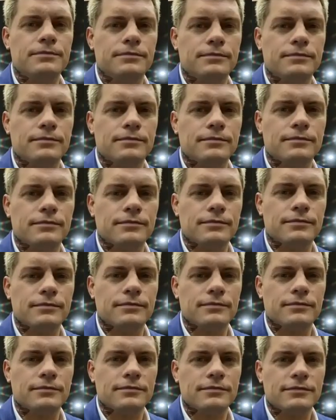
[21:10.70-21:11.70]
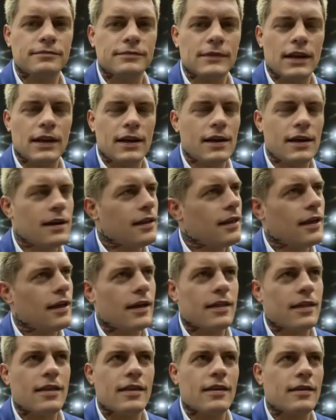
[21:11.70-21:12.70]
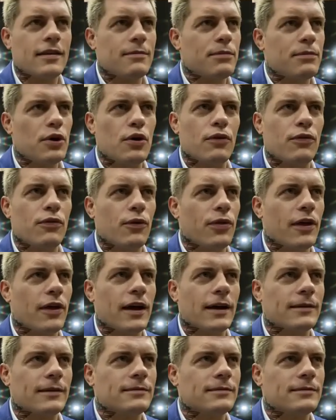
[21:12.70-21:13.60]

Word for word: how it works. And yeah. beautiful thing.